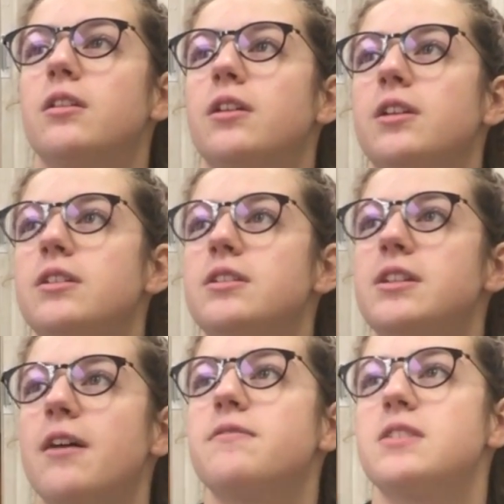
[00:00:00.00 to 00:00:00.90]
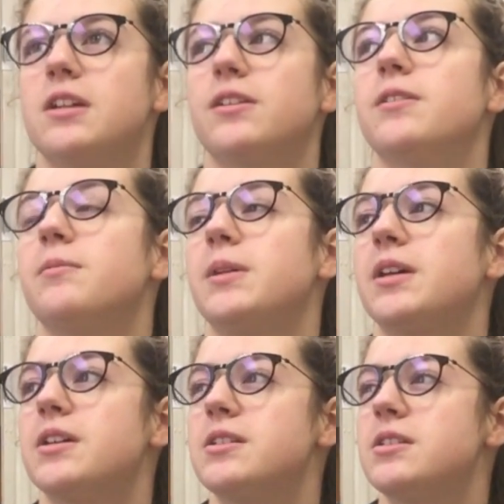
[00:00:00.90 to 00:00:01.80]
the oh, deaf yeah. singer,
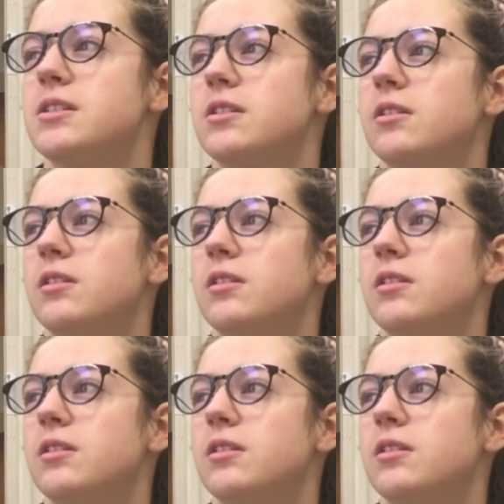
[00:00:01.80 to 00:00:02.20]
because,